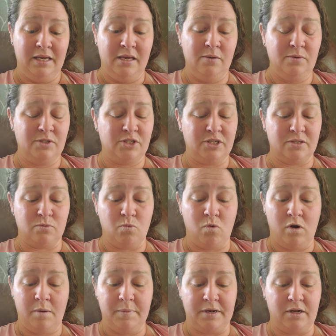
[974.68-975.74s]
It was just
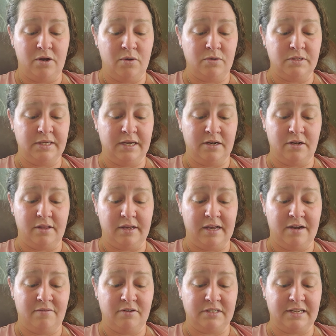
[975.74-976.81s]
warm and cozy under the
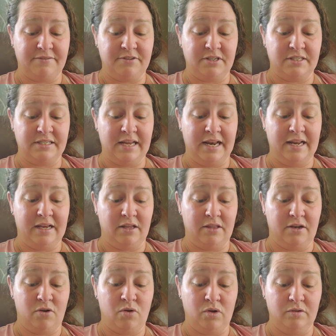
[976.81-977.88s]
covers after standing on the
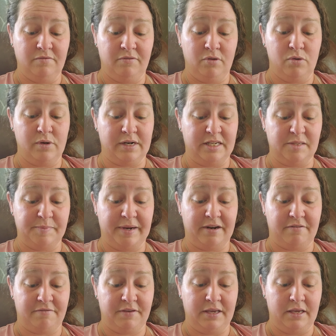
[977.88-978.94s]
cold floor in his bare
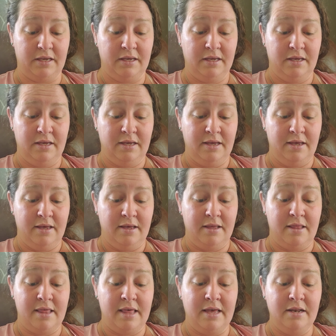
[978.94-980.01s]
feet.
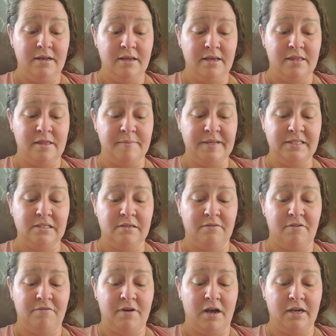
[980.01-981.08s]
Then, in the midst of a
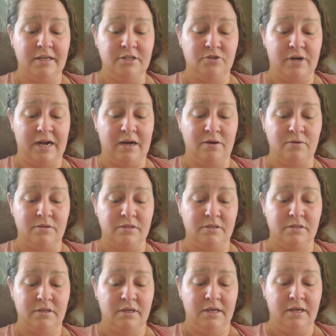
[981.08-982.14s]
foggy drowse,
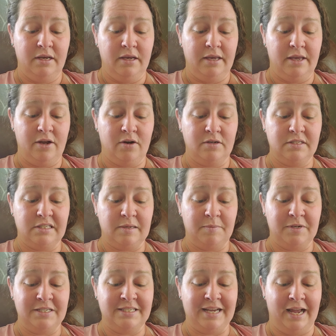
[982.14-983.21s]
he heard
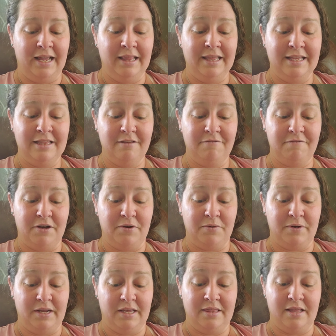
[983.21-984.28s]
someone dialing the
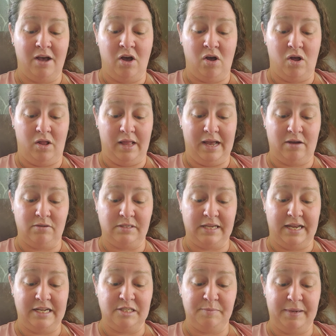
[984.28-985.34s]
phone in the hall
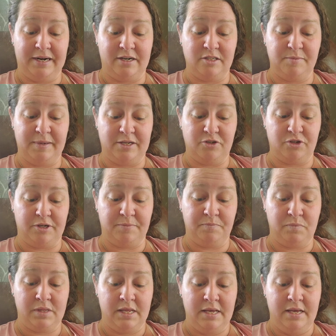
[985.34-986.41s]
outside his parents'
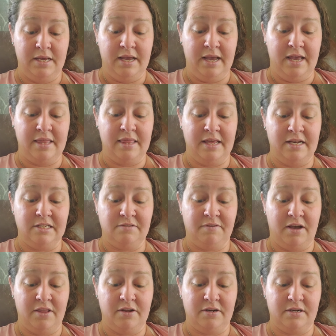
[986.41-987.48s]
bedroom, and then his
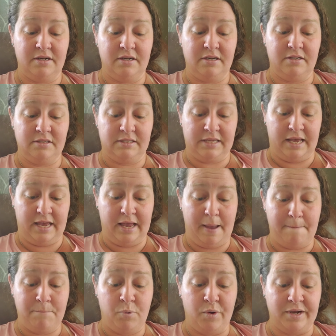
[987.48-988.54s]
father say,
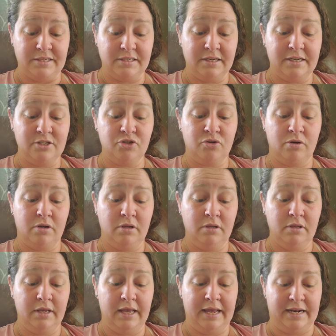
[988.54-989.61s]
poison
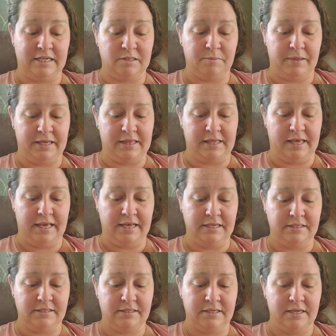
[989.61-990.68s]
control, and explain the
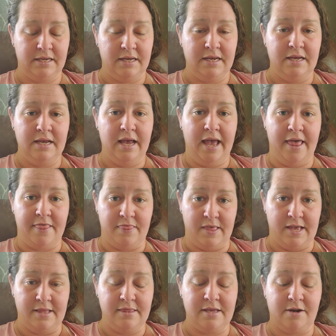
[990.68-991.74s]
case. And
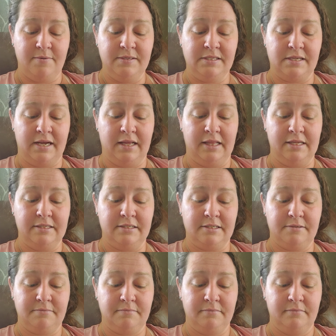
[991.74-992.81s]
then there was
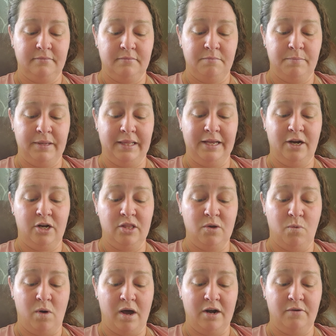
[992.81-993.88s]
silence. Billy heard the
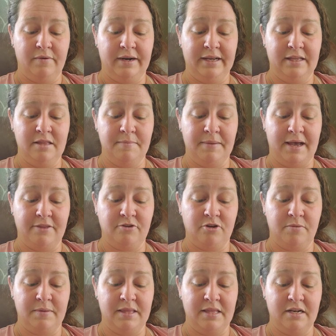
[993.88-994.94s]
water running in the
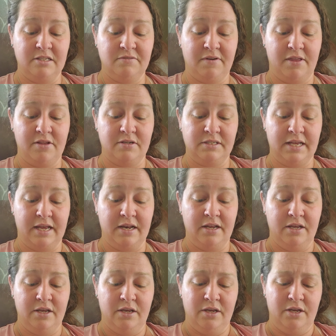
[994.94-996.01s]
bathroom, and then his father said,
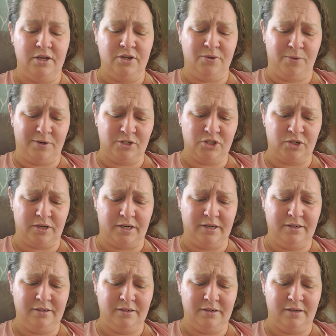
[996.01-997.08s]
you're
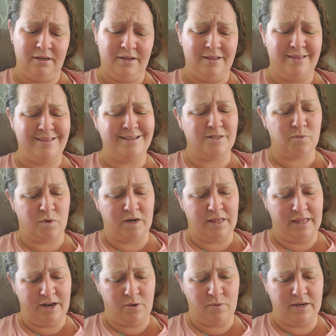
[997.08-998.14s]
sure? These weren't
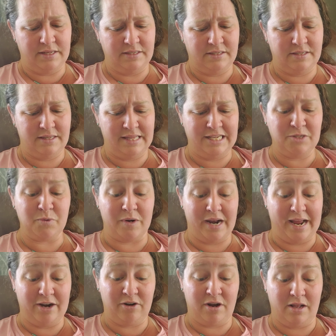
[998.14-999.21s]
little ones. These were
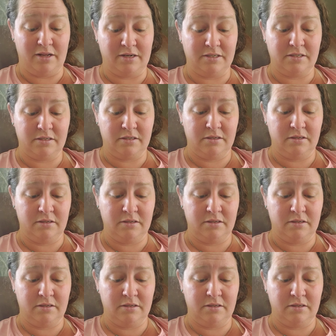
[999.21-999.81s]
night crawlers.